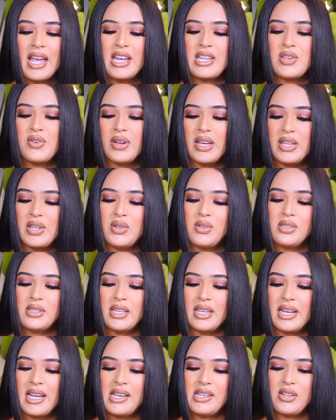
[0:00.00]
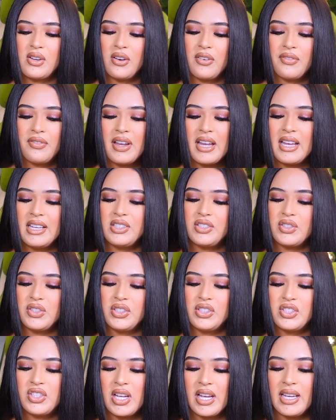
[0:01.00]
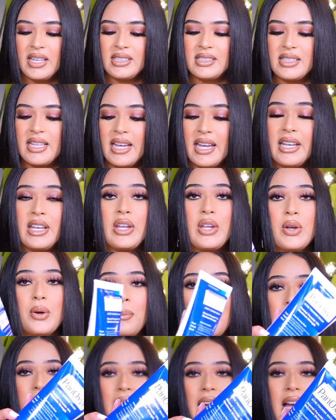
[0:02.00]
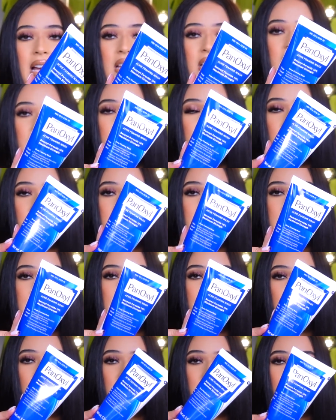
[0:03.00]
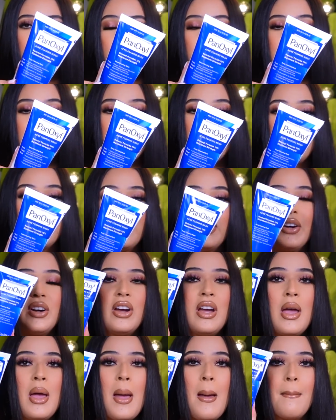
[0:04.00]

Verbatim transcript: and you can use it in your face your chest and your back so this is the product right here